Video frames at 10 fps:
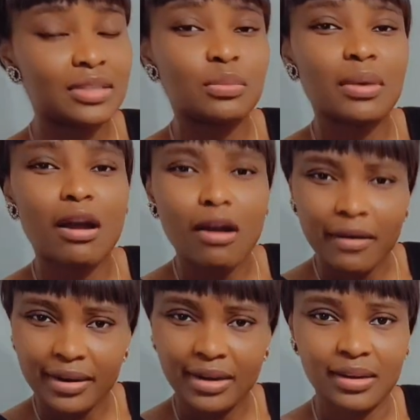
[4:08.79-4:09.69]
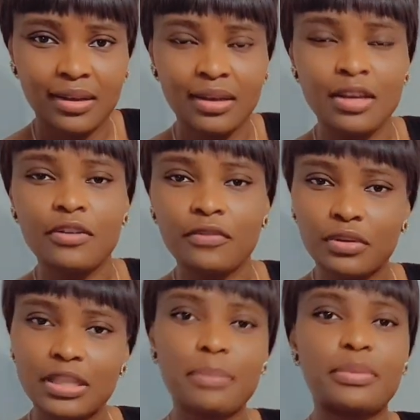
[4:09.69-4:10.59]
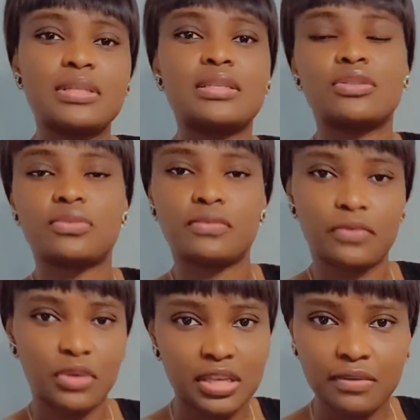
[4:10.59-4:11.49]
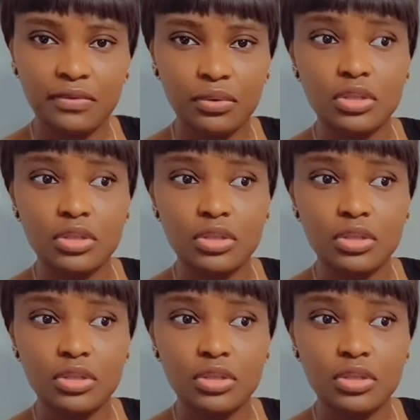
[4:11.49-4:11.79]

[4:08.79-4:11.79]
It will be hard for that person to forgive you.